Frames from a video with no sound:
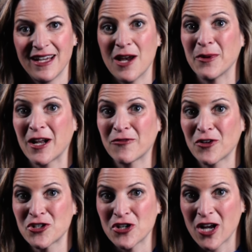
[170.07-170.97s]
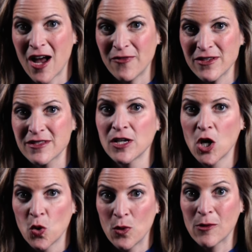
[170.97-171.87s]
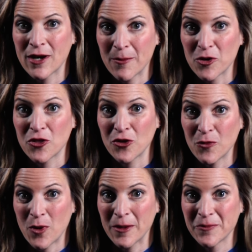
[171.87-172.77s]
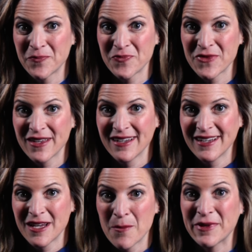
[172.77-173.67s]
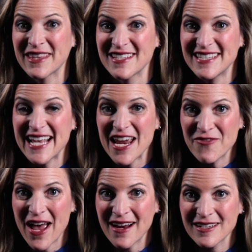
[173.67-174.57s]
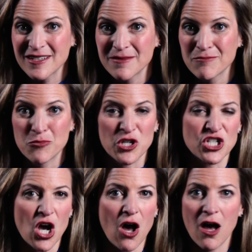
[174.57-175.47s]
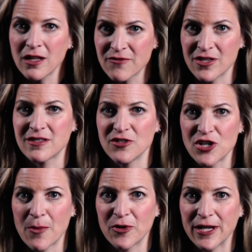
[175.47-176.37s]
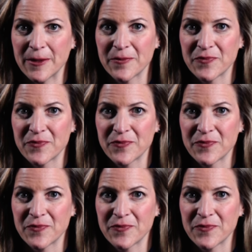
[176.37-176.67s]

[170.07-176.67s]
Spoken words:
And when I first took office, we were number 31. But the SAVE Act puts all of this in jeopardy.